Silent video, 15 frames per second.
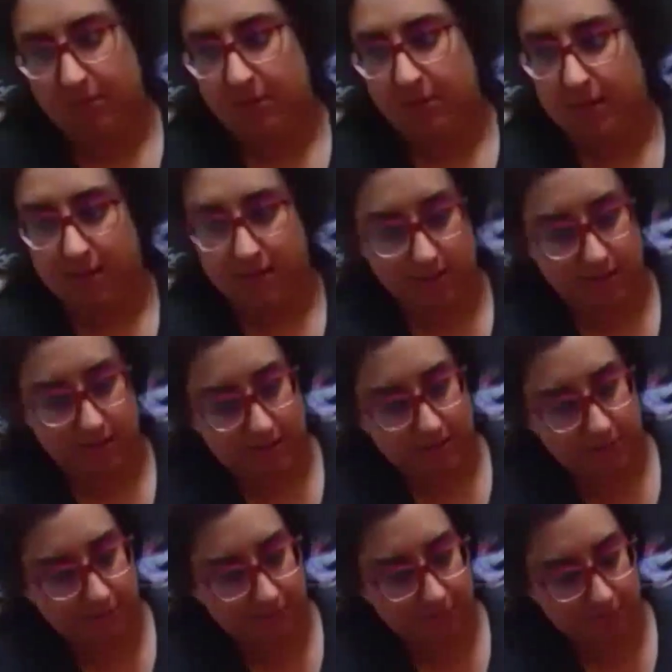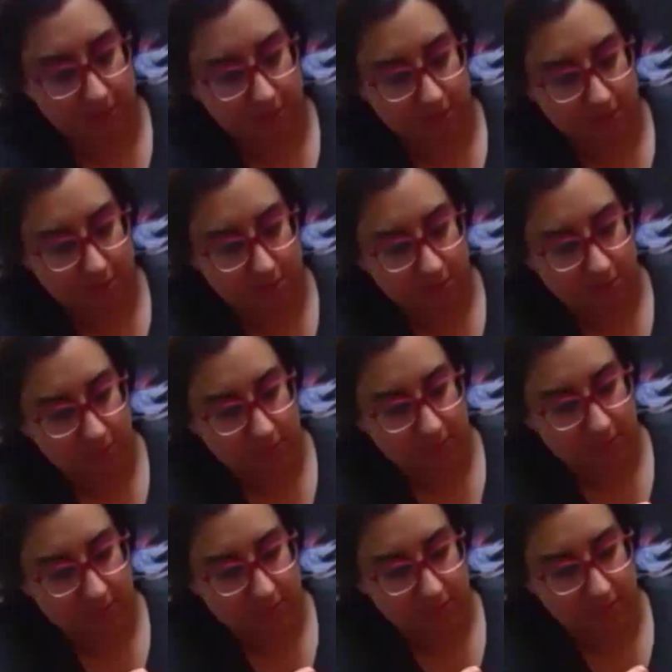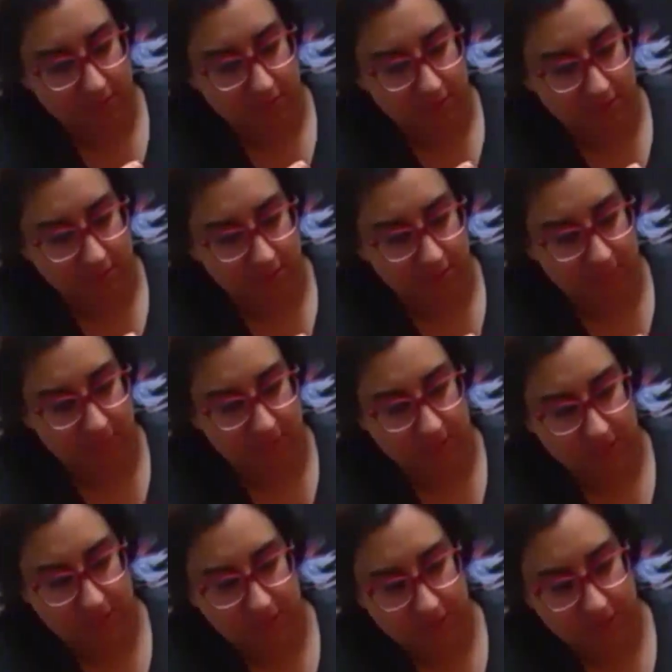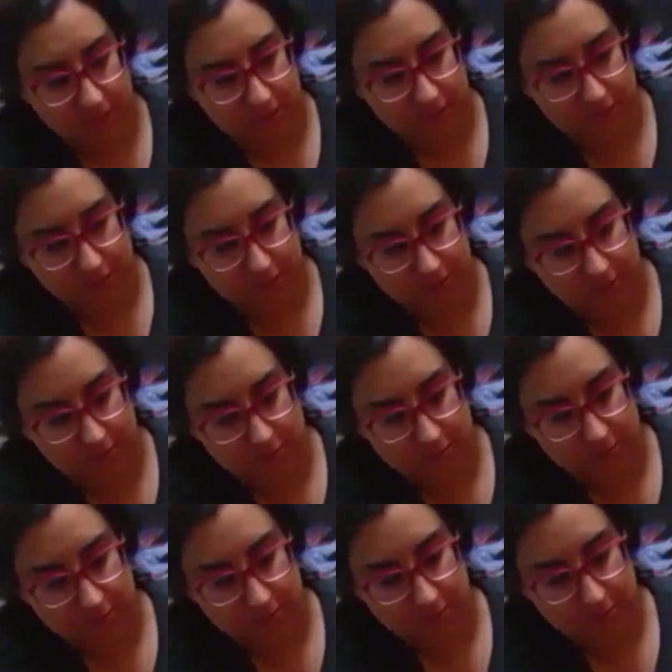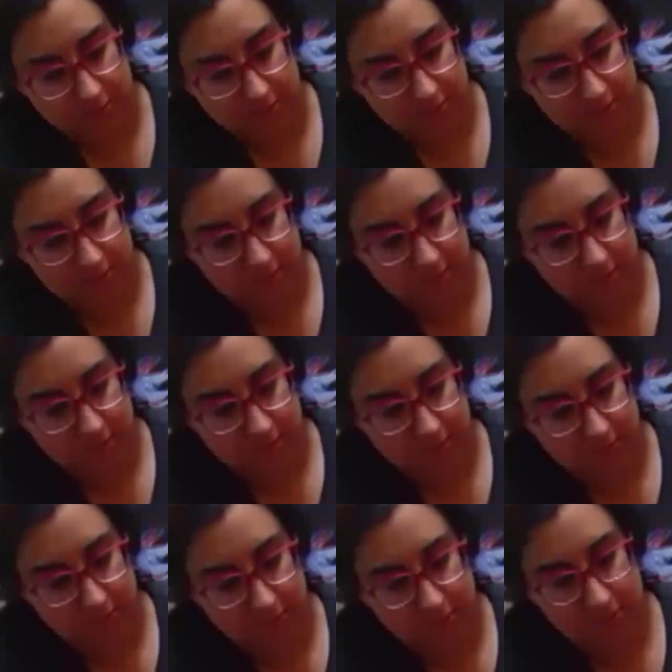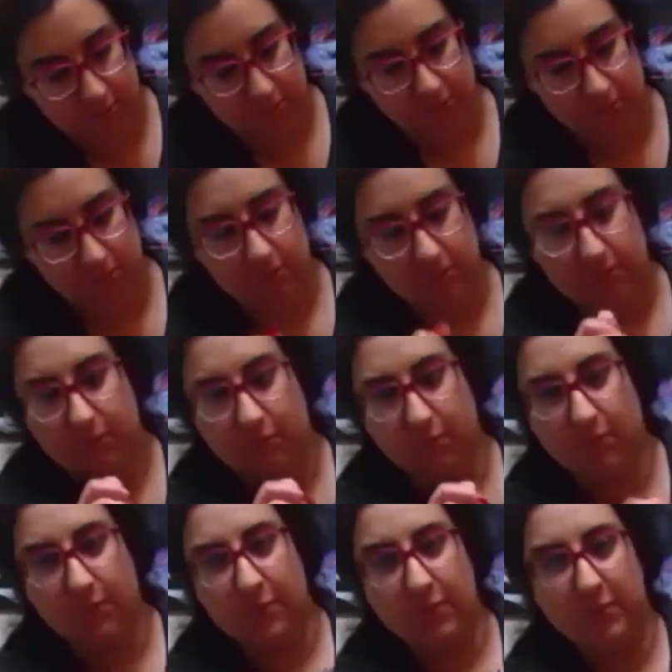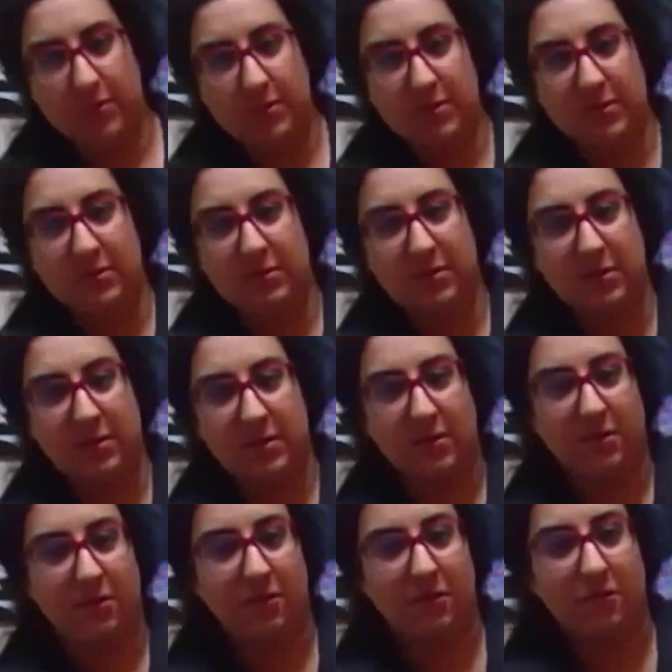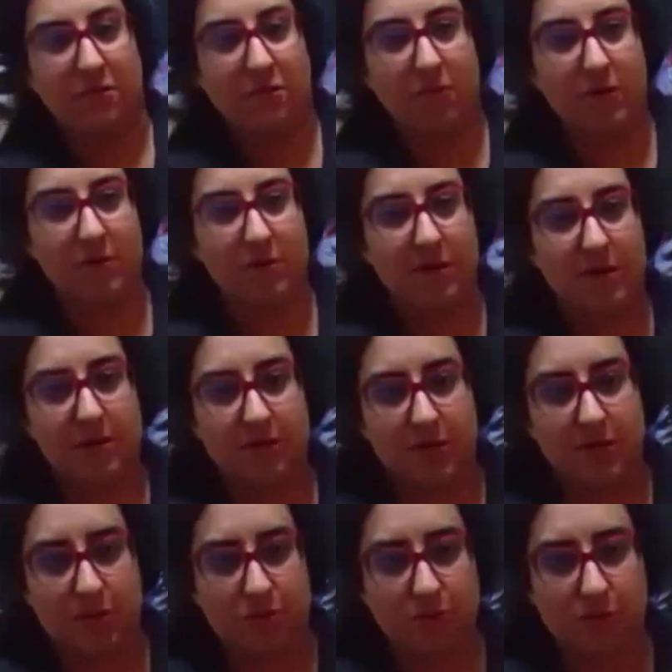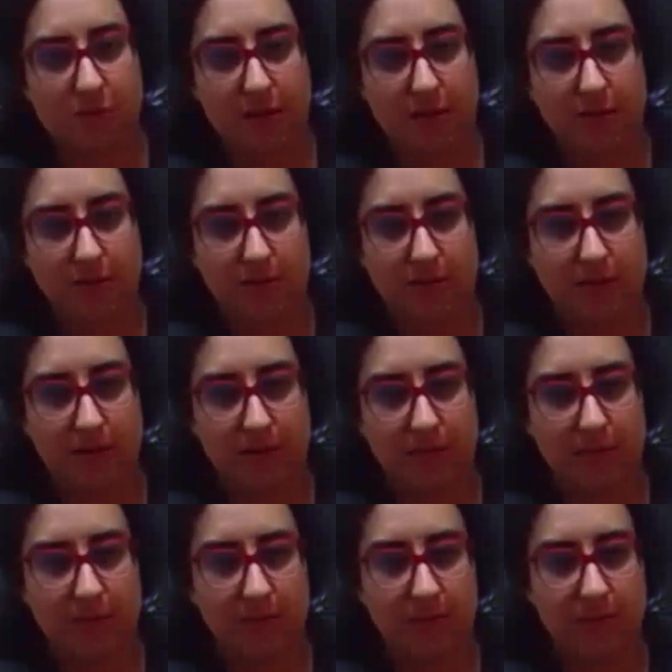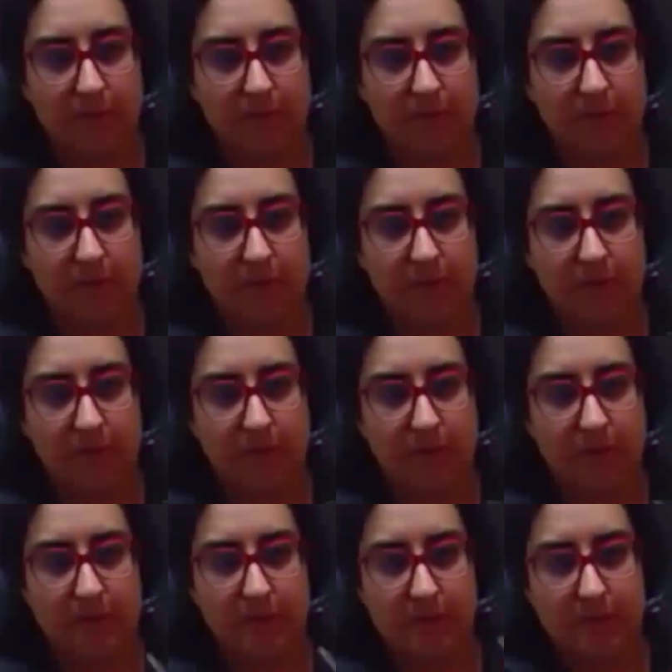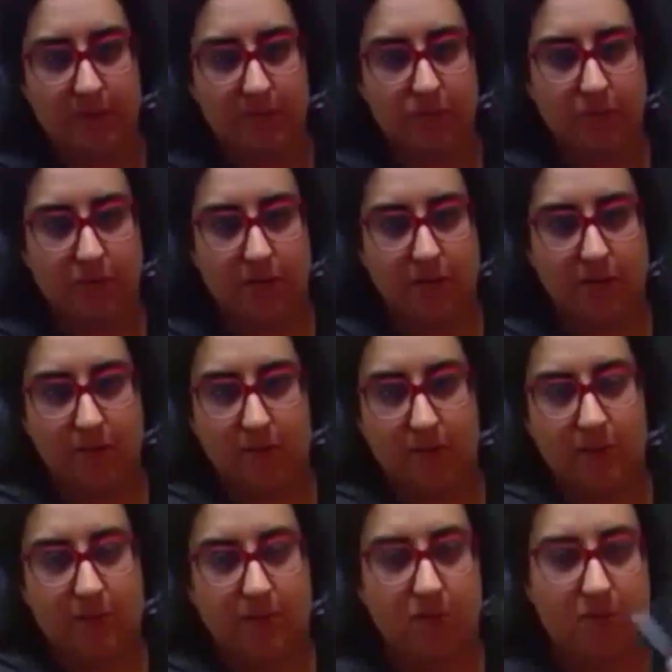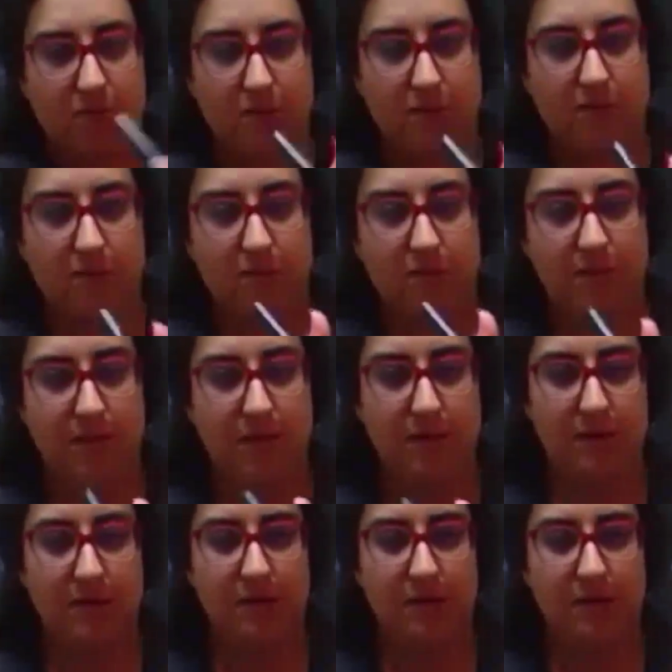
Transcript: And then for a nose, I'm just going to do 2 little ovals. Or you could use a triangle again. So a triangle and a triangle.